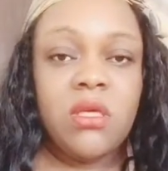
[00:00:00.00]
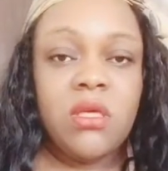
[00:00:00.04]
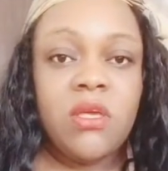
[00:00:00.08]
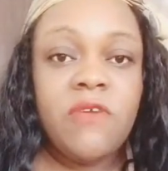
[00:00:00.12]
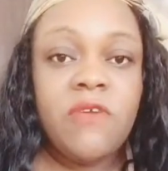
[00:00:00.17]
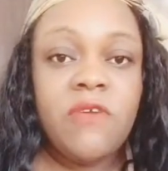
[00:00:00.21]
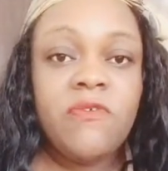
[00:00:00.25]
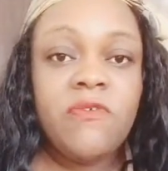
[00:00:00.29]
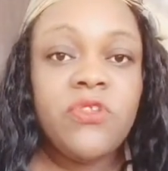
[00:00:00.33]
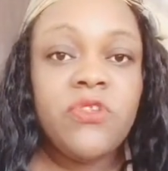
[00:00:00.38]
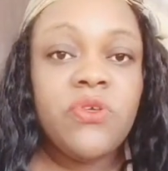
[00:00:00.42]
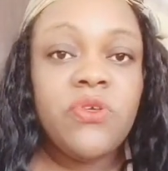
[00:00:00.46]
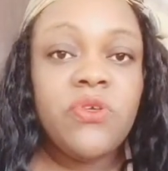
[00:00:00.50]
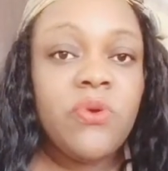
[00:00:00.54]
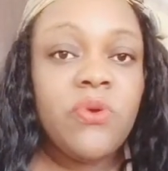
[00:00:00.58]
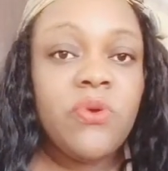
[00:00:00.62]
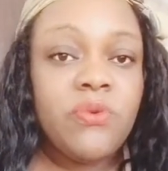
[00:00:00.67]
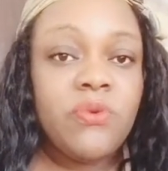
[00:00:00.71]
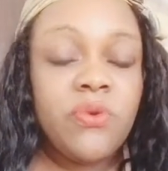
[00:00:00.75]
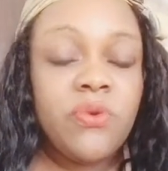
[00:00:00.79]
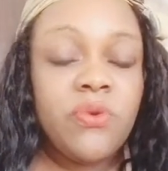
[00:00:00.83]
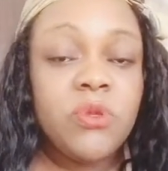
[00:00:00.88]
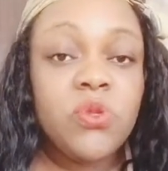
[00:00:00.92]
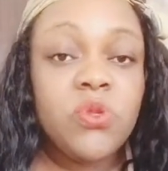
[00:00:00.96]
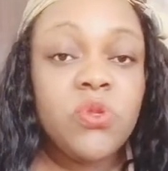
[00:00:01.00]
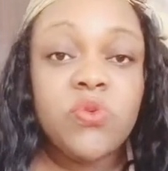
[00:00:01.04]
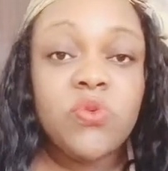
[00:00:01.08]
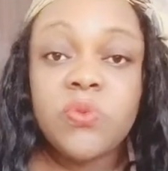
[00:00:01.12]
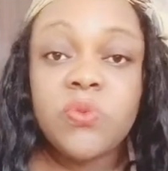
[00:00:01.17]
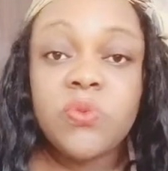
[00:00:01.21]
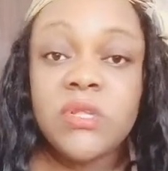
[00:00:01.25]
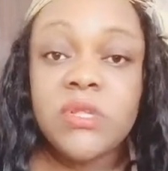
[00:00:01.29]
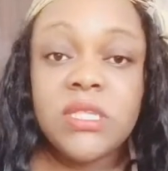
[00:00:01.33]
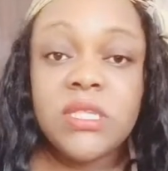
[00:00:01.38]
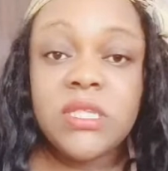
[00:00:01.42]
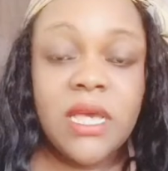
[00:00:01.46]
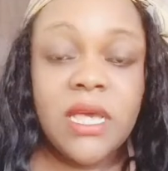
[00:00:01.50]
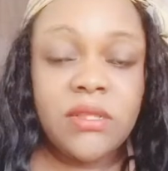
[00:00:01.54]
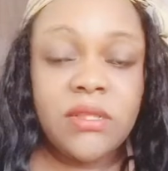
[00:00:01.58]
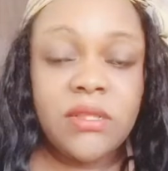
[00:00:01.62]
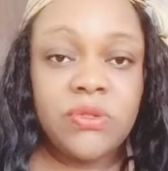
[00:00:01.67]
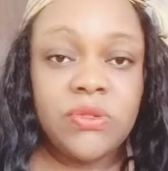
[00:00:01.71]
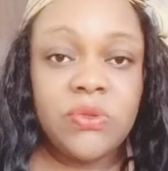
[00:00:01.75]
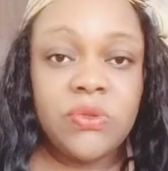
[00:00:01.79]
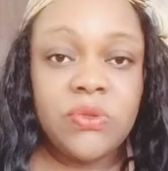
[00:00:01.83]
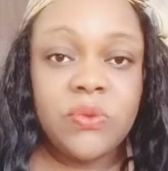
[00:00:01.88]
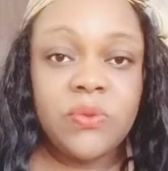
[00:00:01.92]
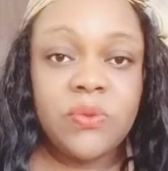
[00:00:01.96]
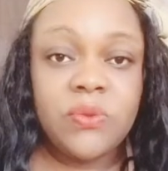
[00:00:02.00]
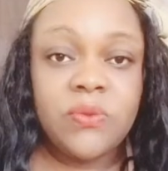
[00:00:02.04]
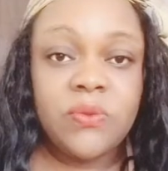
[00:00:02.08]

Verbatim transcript: Even in your room, it will protect you.